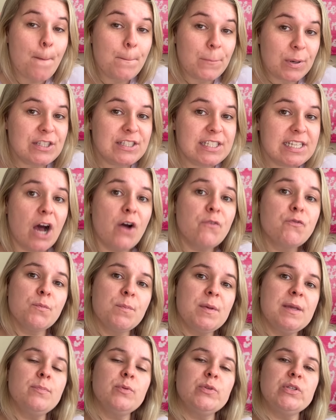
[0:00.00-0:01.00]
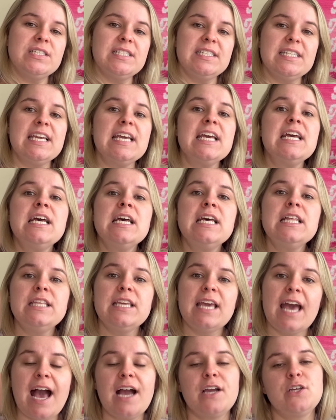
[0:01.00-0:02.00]
puts out for people to see
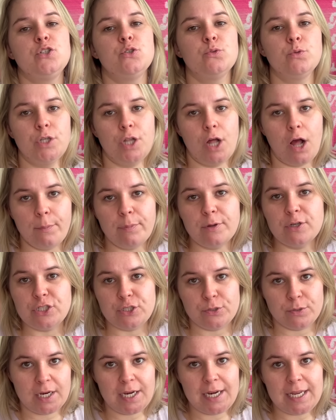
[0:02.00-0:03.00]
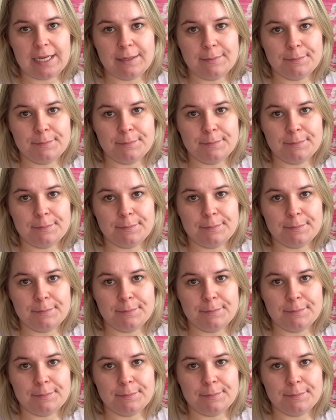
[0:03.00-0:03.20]
the actual opportunity.